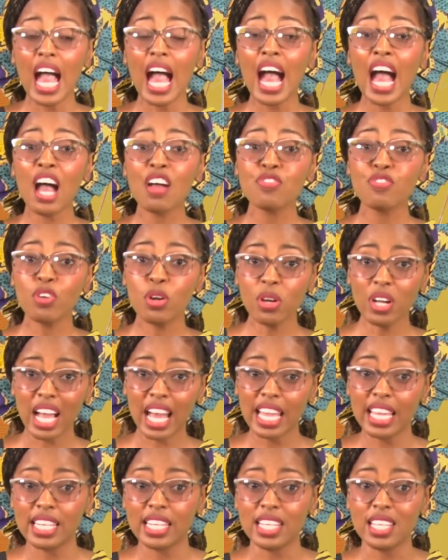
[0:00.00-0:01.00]

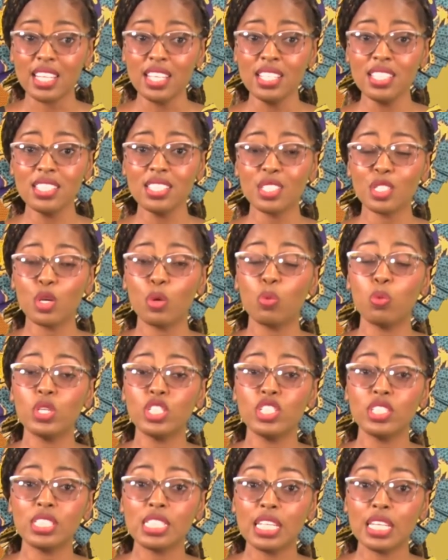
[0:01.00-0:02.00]
Afro-Guyanese,
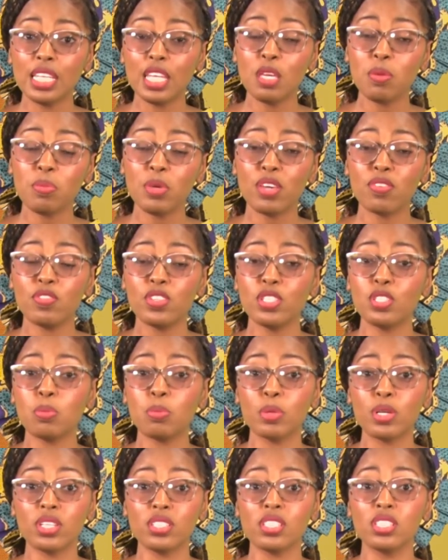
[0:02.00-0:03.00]
which is the name given to
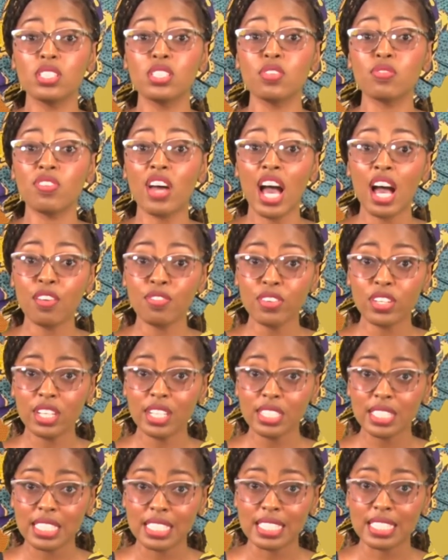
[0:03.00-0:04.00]
persons of
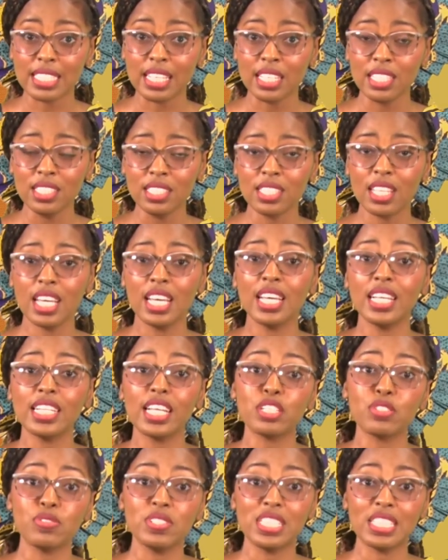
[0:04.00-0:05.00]
African descent
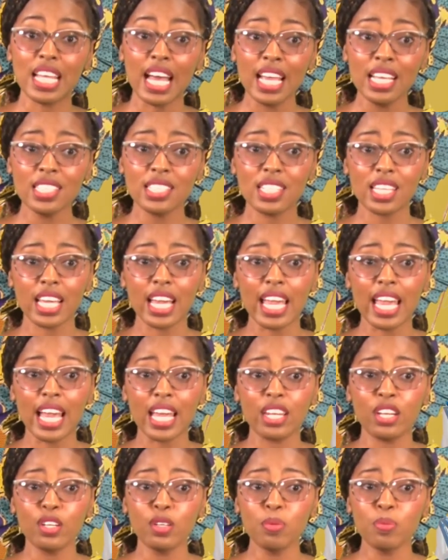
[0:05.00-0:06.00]
that resides in
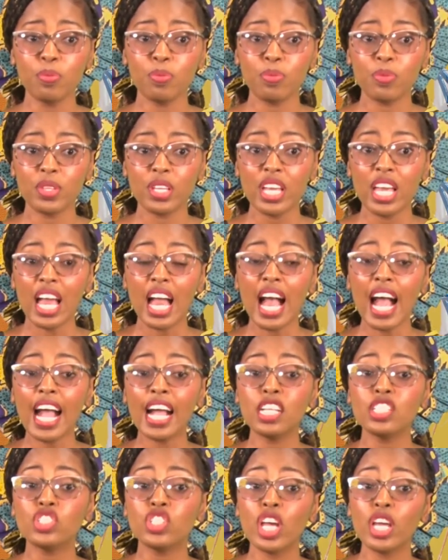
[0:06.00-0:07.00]
Guyana,
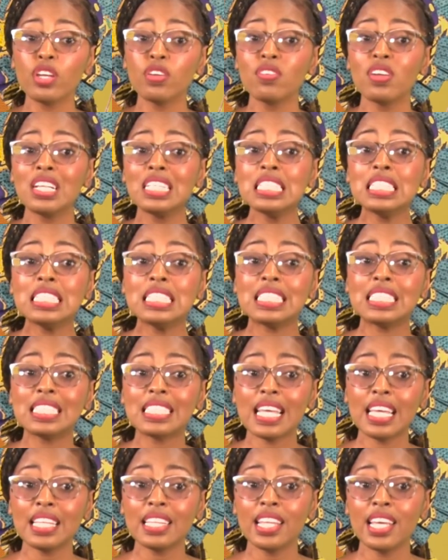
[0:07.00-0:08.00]
are generally
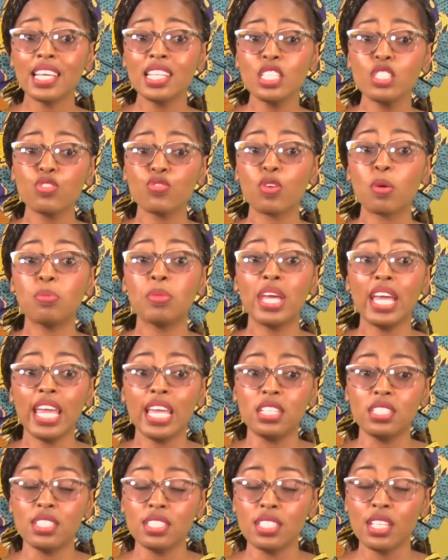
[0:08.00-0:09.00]
descendants from the
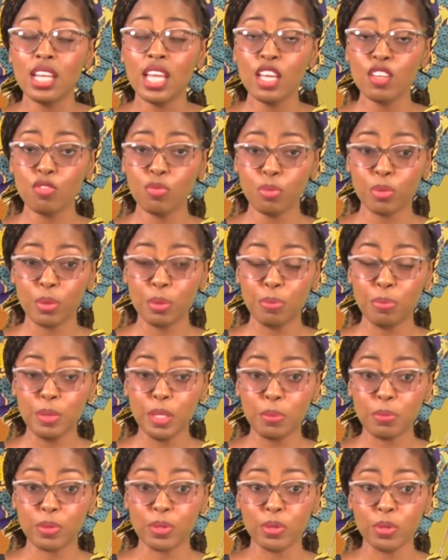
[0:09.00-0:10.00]
enslaved
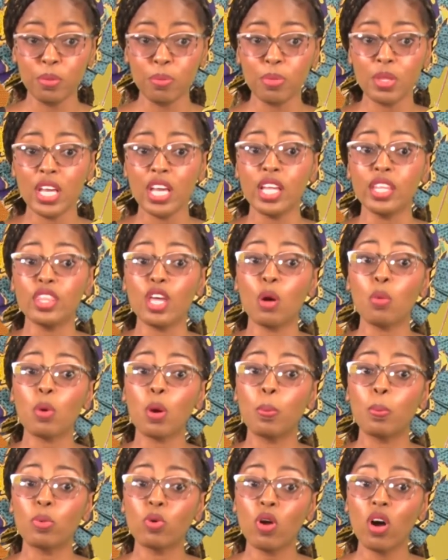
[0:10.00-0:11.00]
people that were
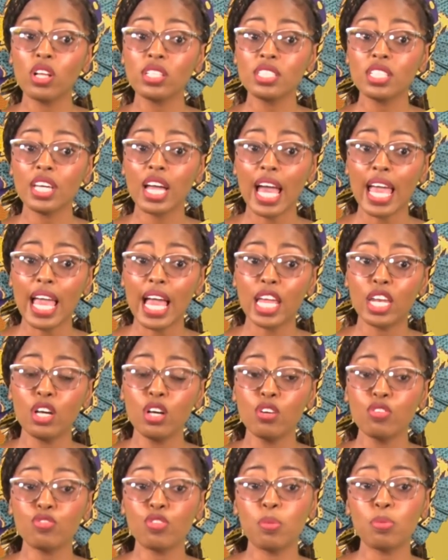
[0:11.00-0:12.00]
brought to
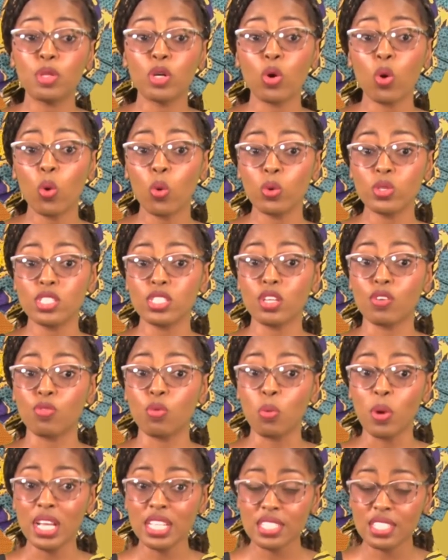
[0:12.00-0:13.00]
Guyana from the coast of
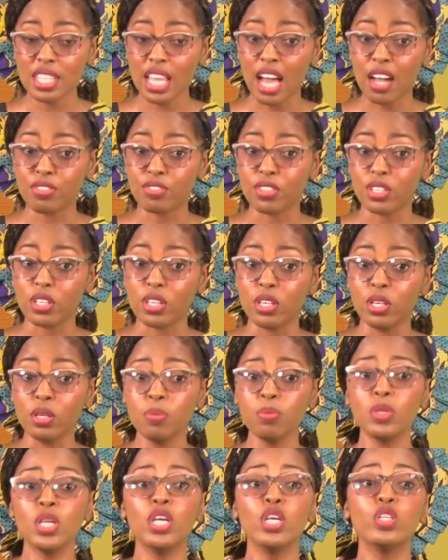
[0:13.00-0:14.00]
West Africa
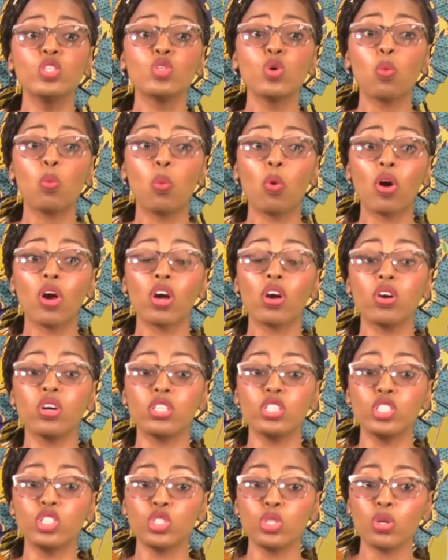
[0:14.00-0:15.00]
to work on
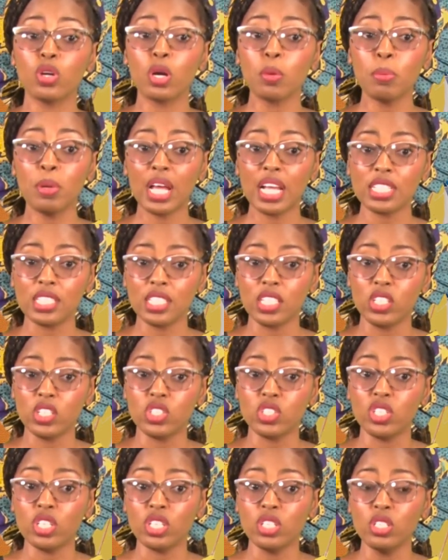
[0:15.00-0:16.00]
the sugar
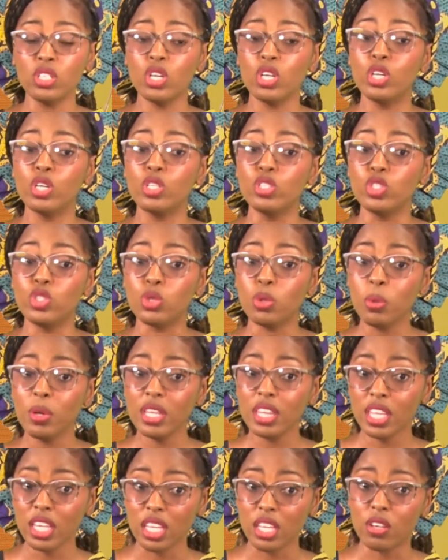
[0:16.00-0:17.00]
plantation during
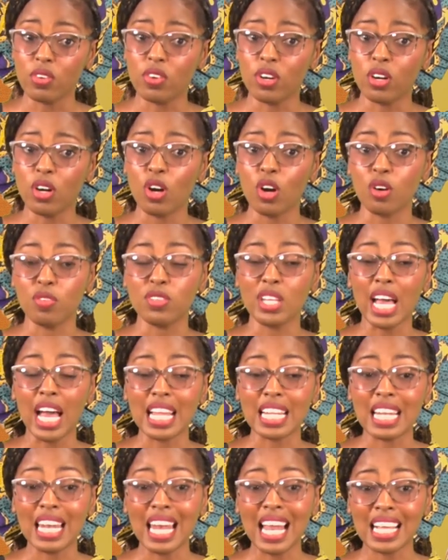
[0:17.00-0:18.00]
the era of the
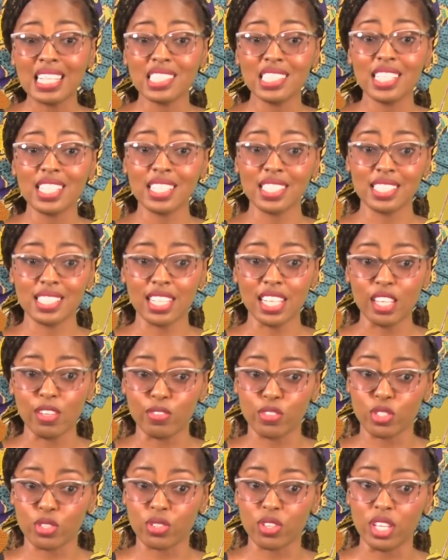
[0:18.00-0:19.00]
Atlantic slave
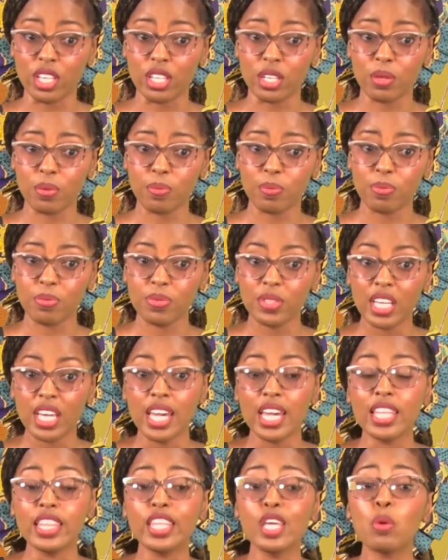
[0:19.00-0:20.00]
trade.
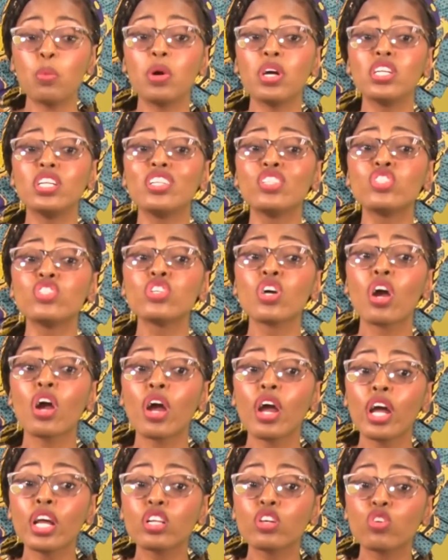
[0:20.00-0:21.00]
They were the
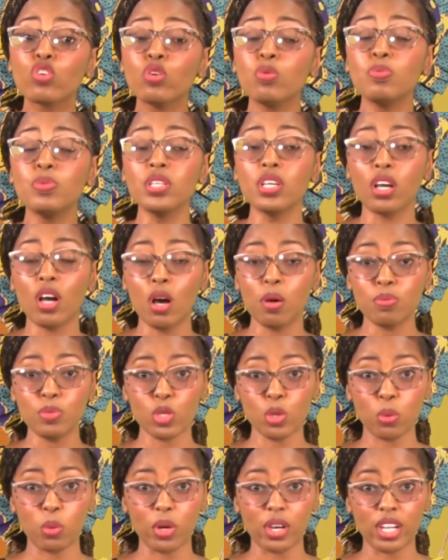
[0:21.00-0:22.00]
3rd group to come
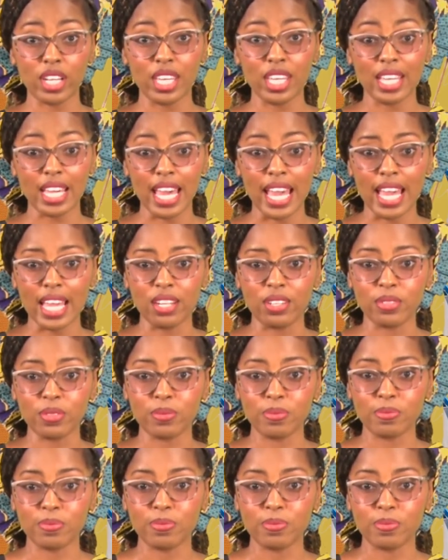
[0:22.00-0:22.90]
to work in Guyana.